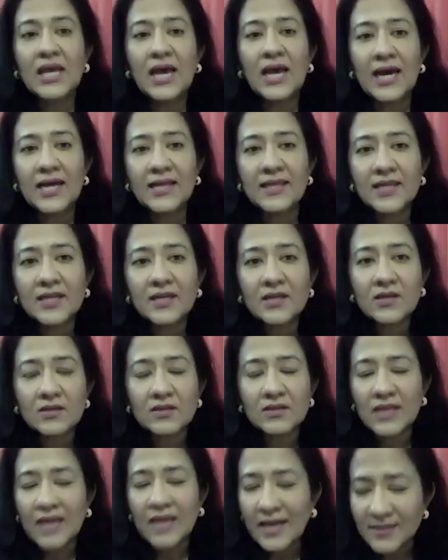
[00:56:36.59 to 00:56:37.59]
I think
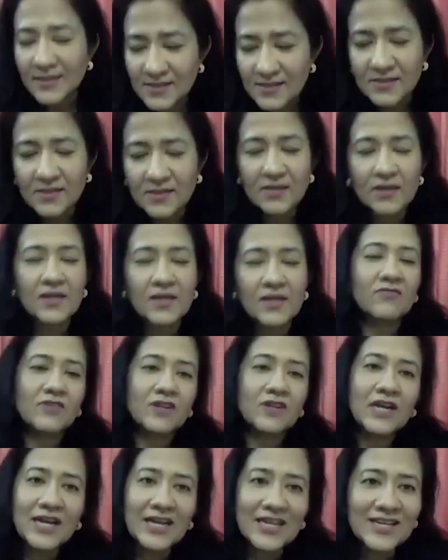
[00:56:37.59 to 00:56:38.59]
that's
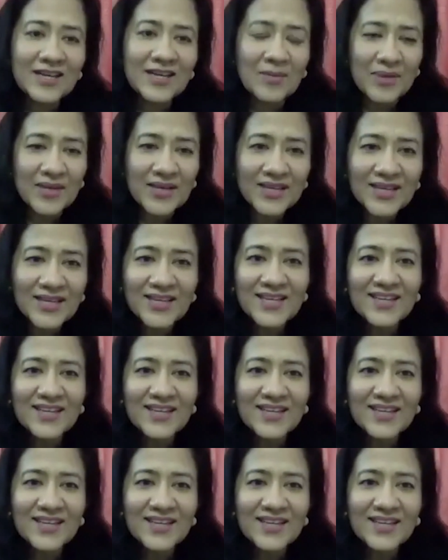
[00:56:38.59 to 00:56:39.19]
definitely coming.